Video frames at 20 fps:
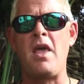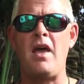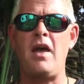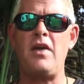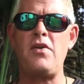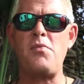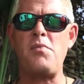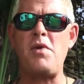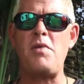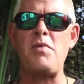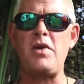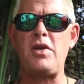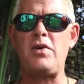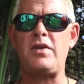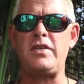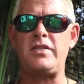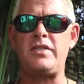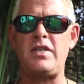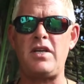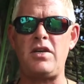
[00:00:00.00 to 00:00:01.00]
And remember, you
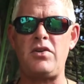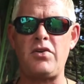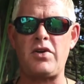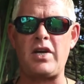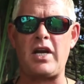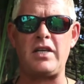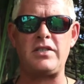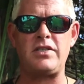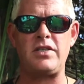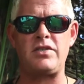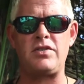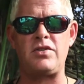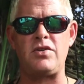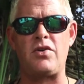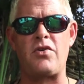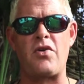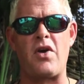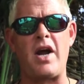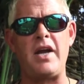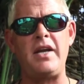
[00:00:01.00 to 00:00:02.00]
can send your catches to
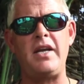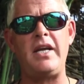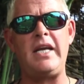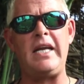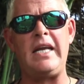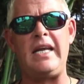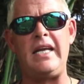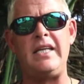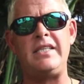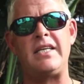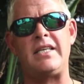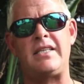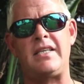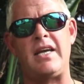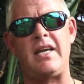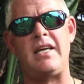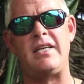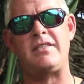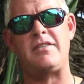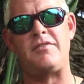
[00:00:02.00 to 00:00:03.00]

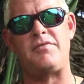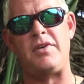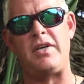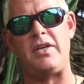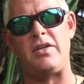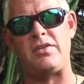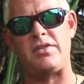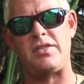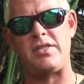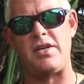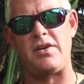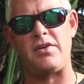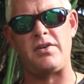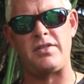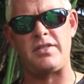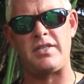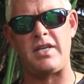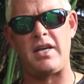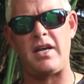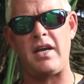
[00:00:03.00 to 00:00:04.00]

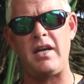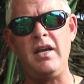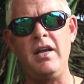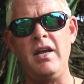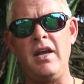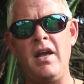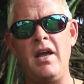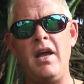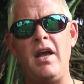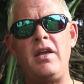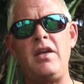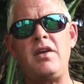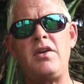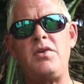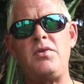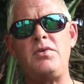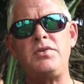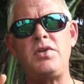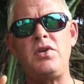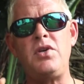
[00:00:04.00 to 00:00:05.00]
grinderelite@asfn.co.za, and you
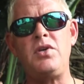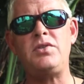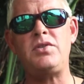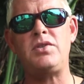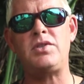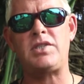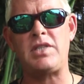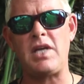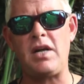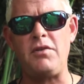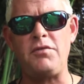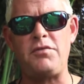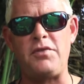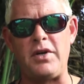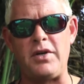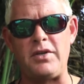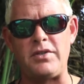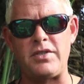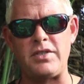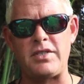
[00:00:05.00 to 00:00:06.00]
can also use your cell
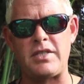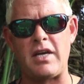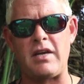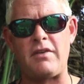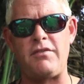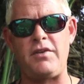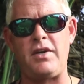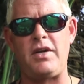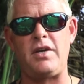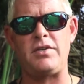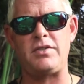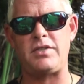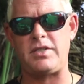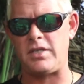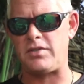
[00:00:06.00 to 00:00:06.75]
phone to take videos.